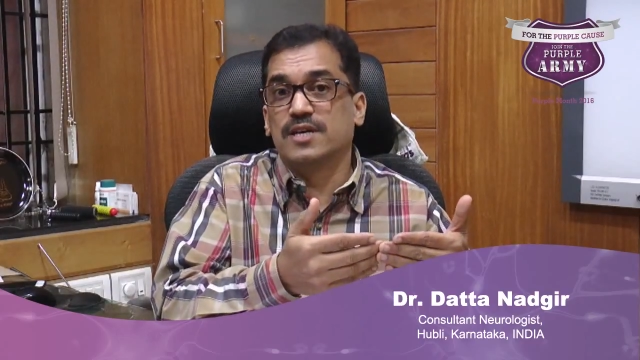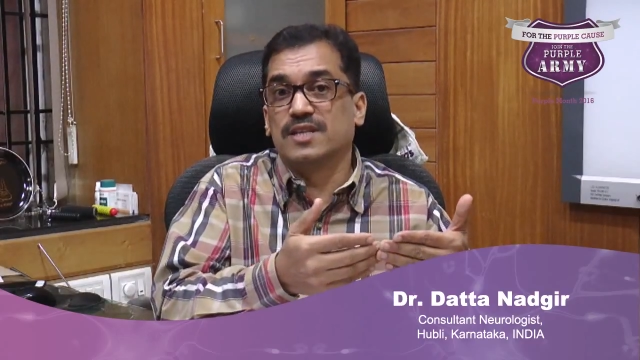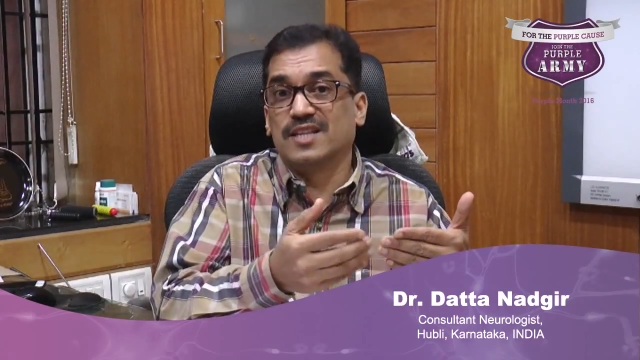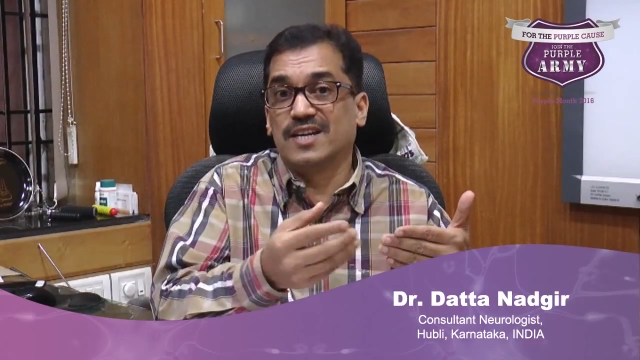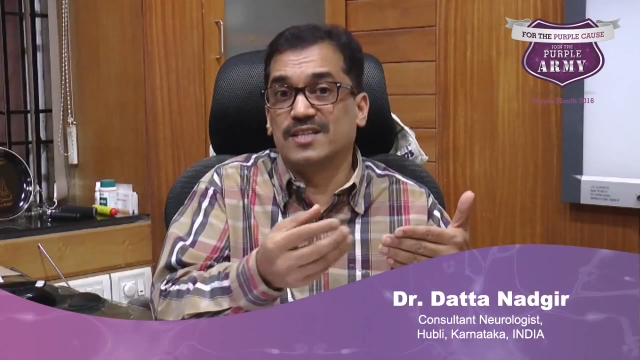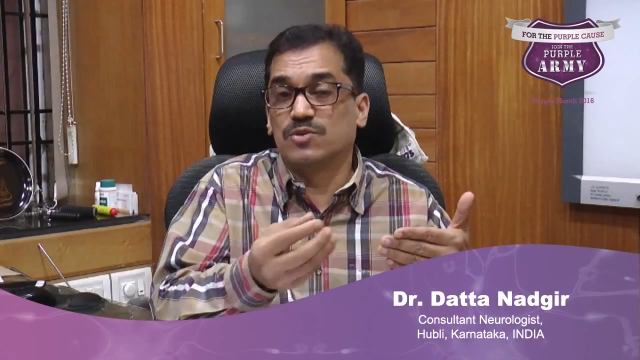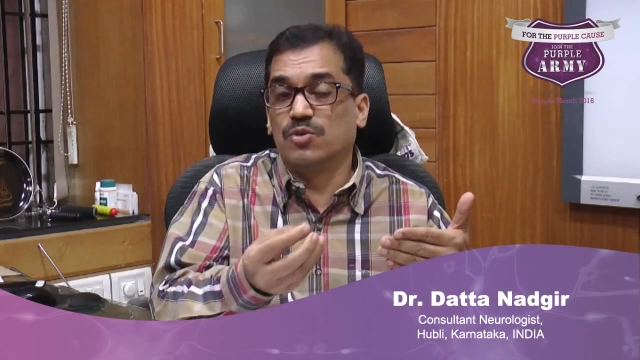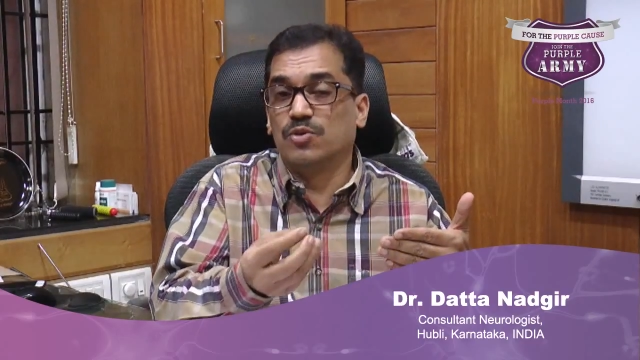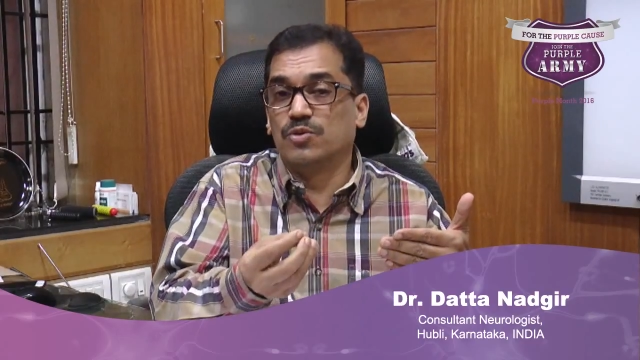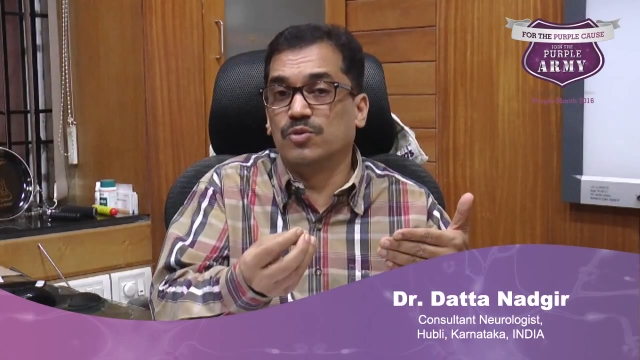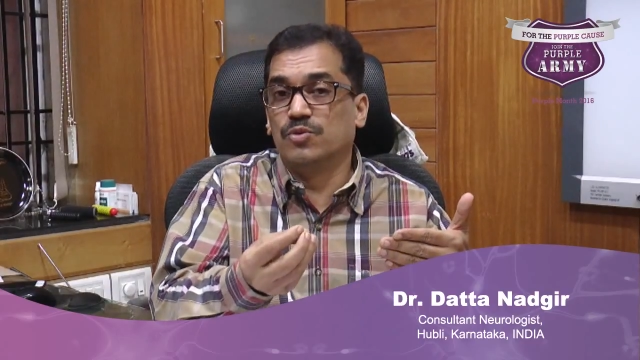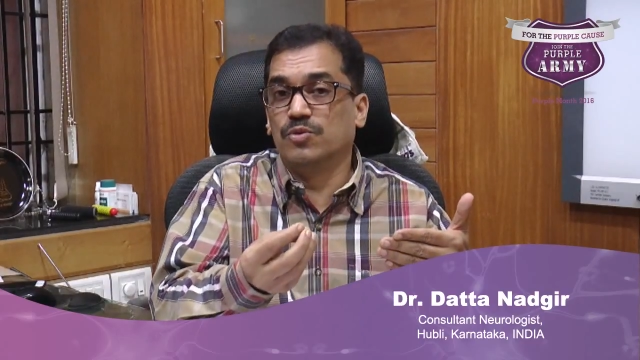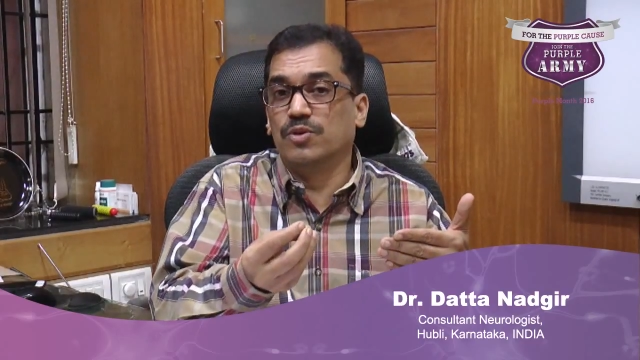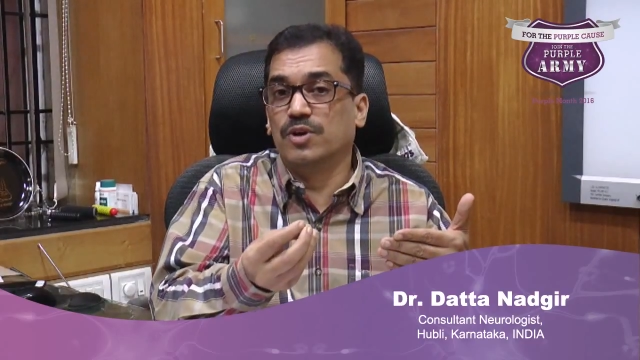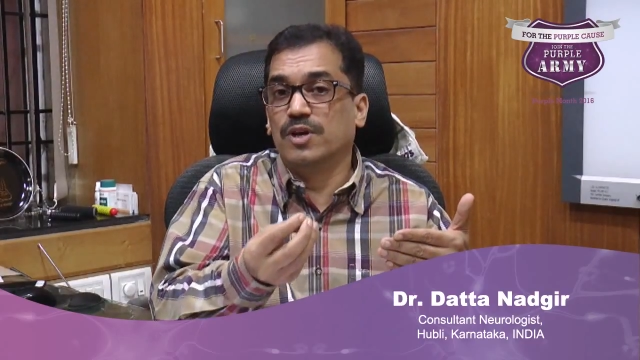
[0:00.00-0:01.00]
That is going
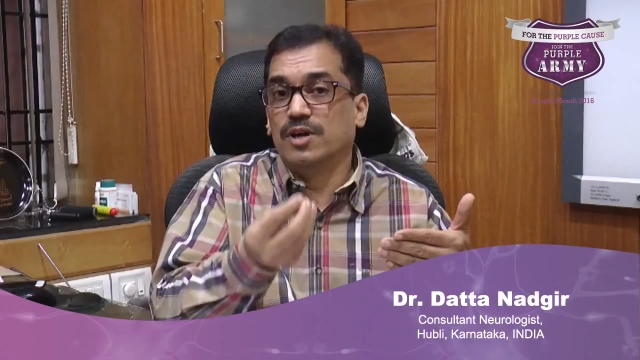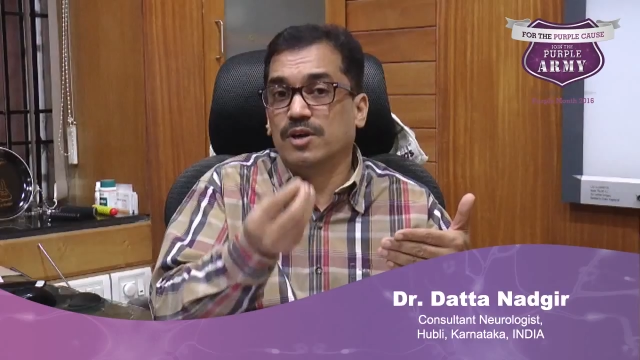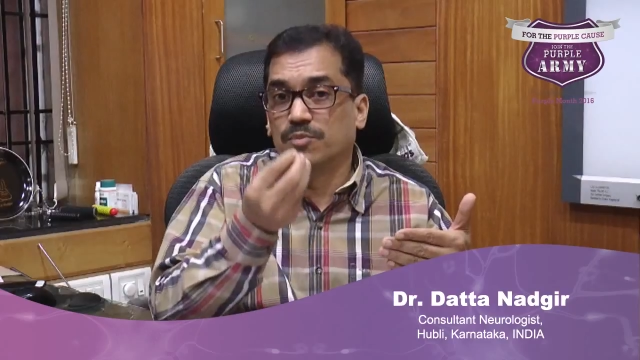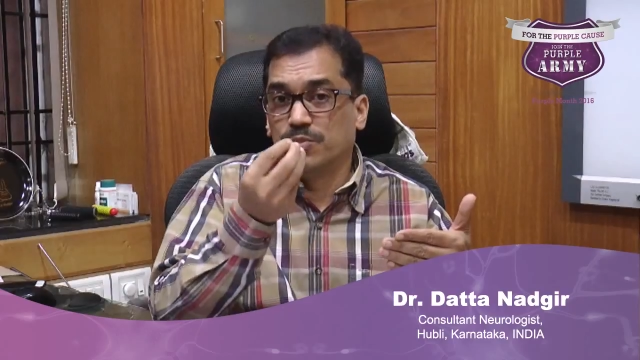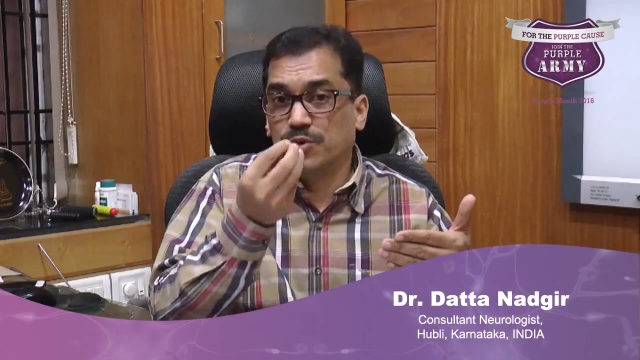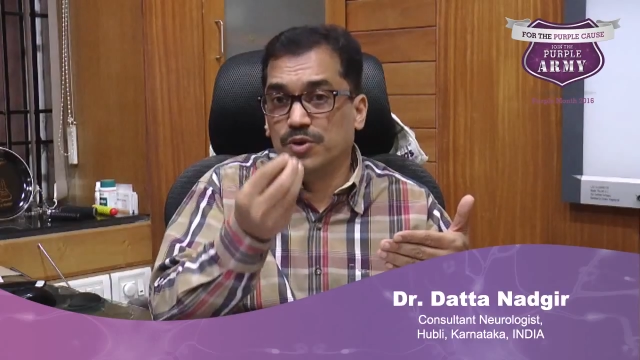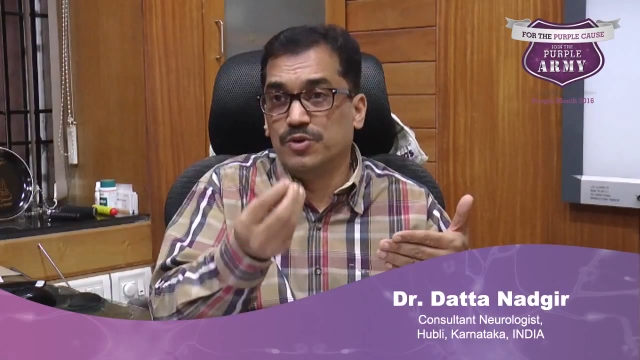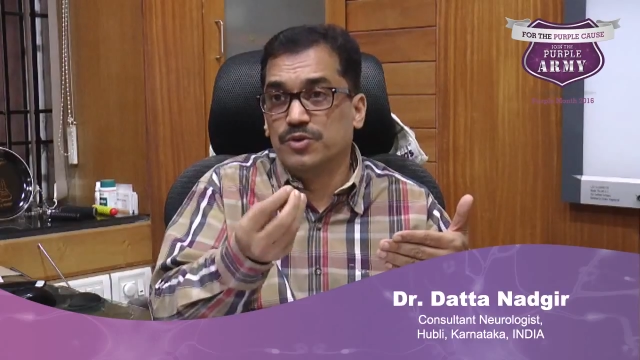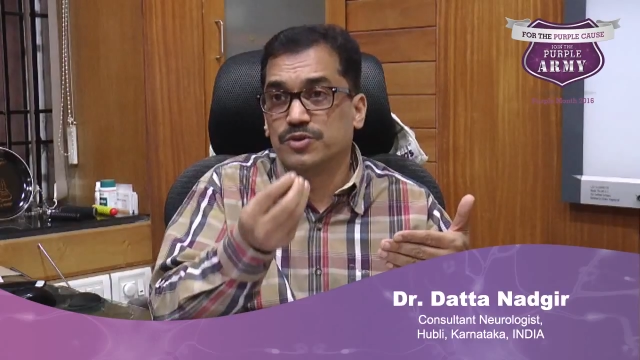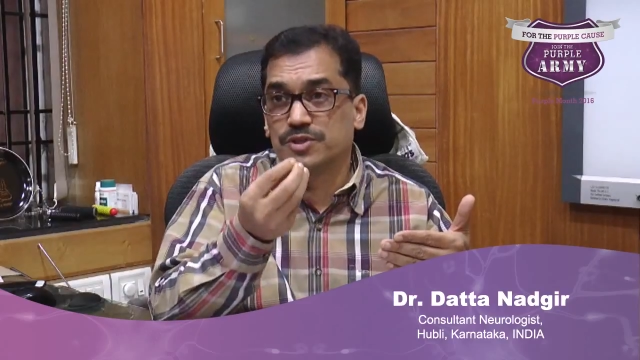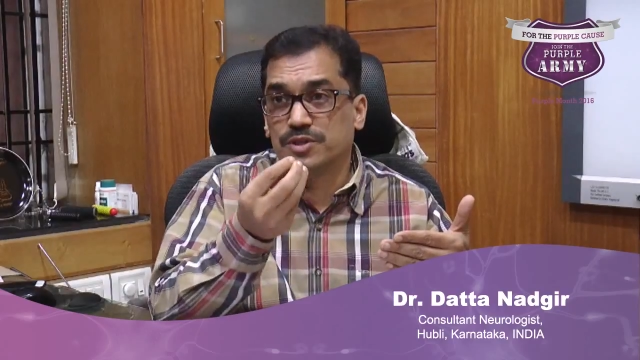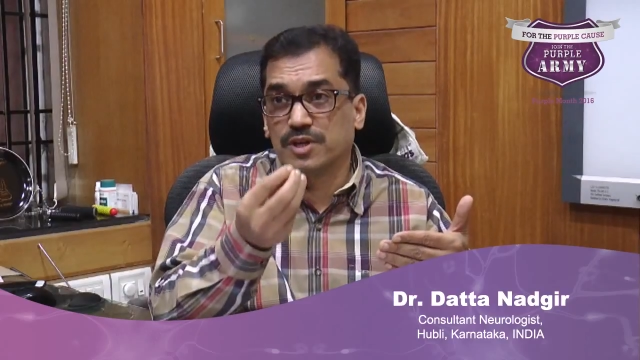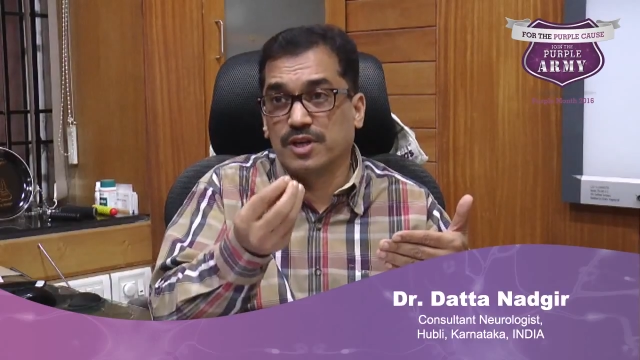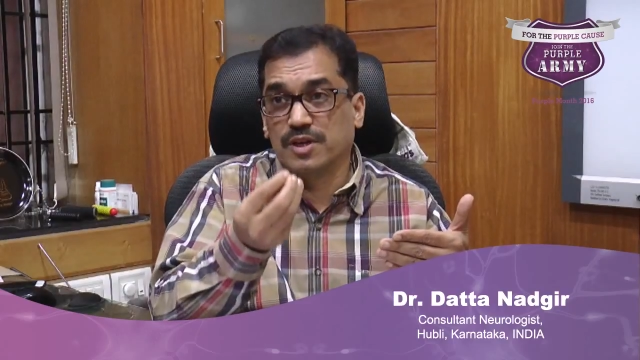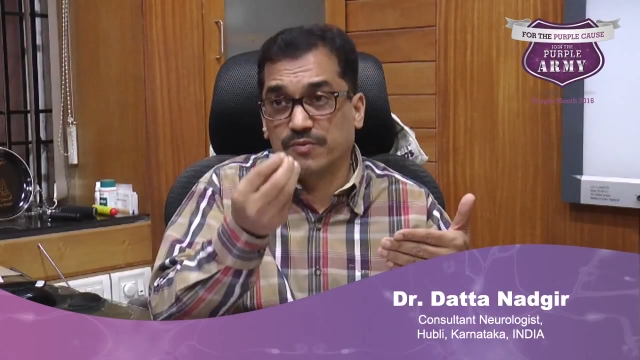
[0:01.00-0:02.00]
to
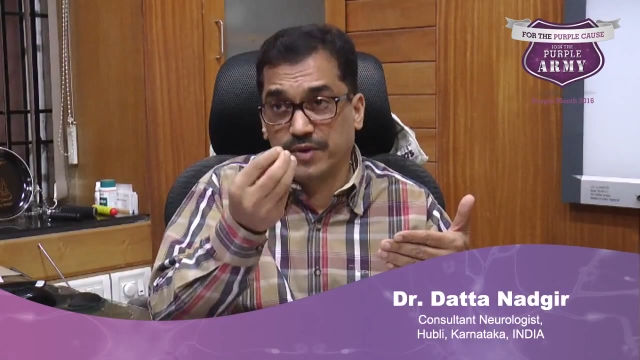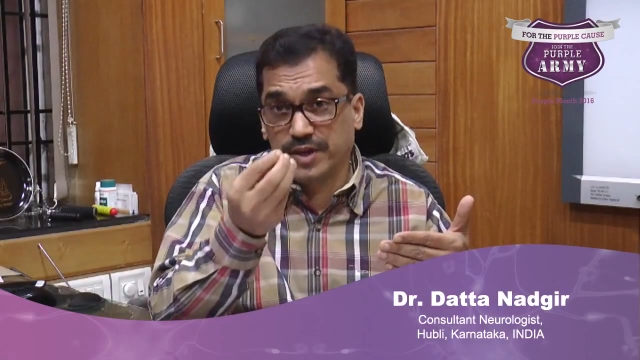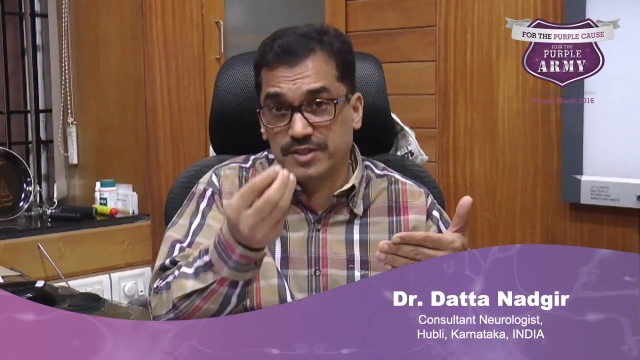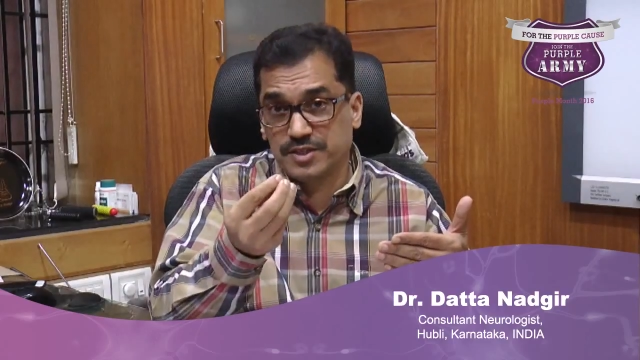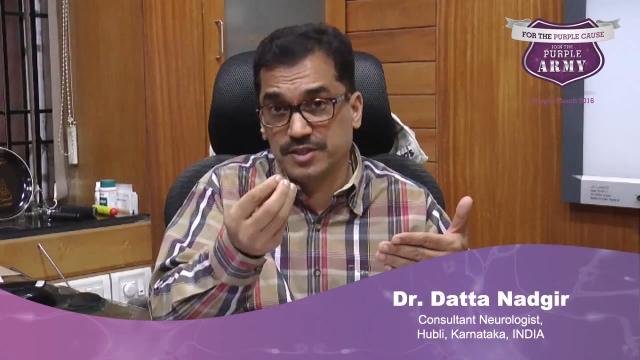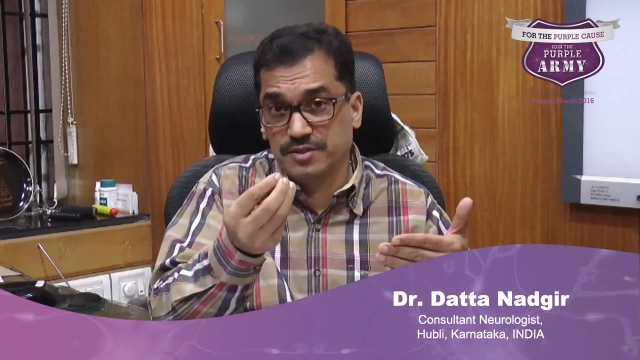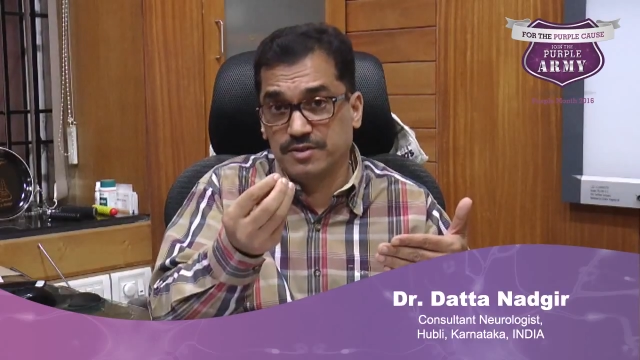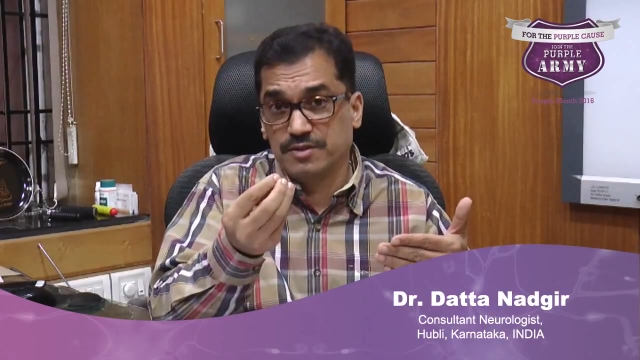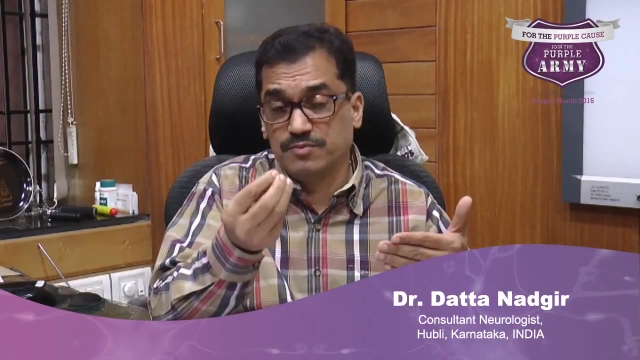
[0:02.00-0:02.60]
produce a reflex